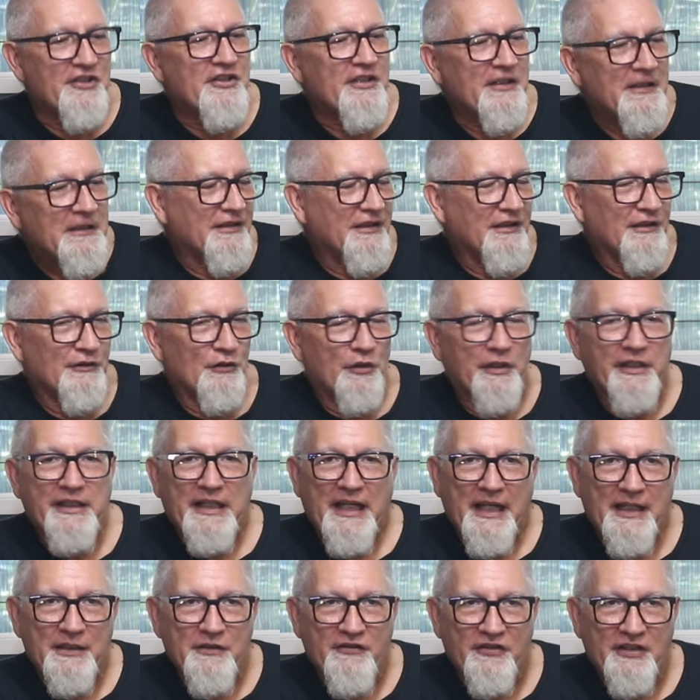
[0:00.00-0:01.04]
Yes. Uh, Lori
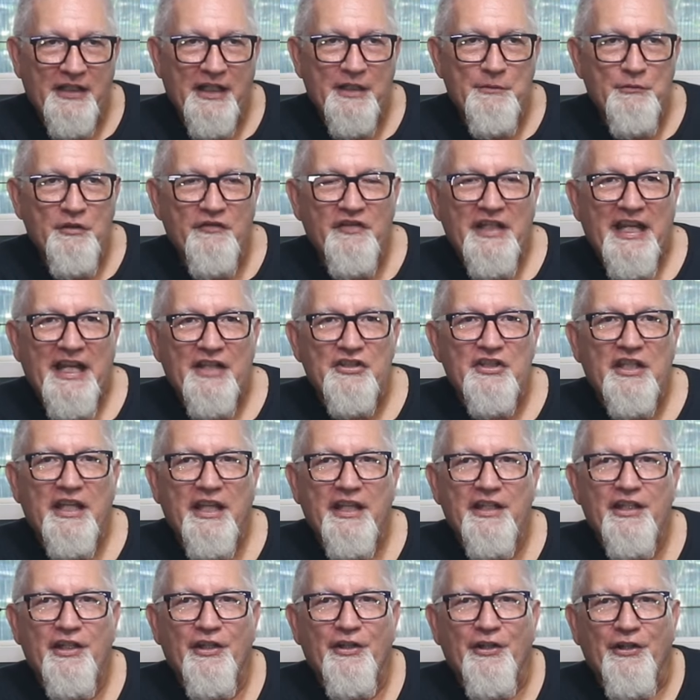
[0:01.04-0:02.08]
and I decided to move
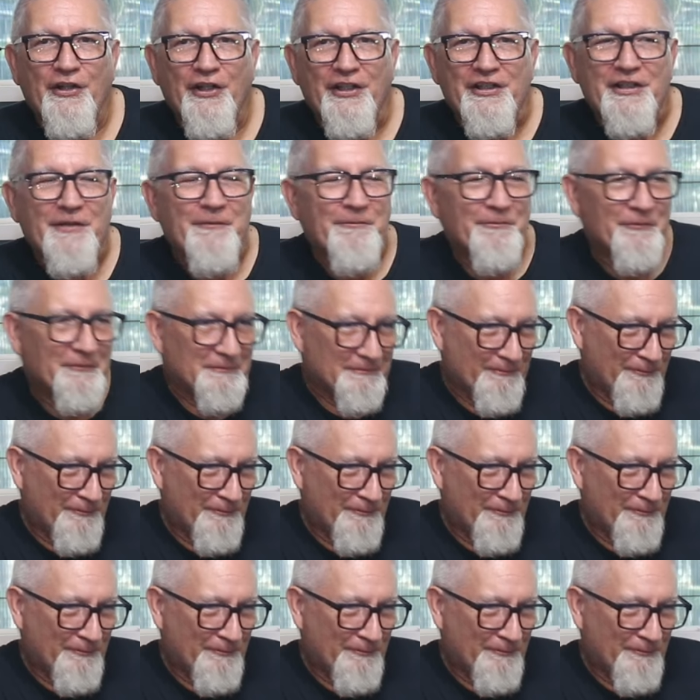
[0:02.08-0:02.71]
Cascadia on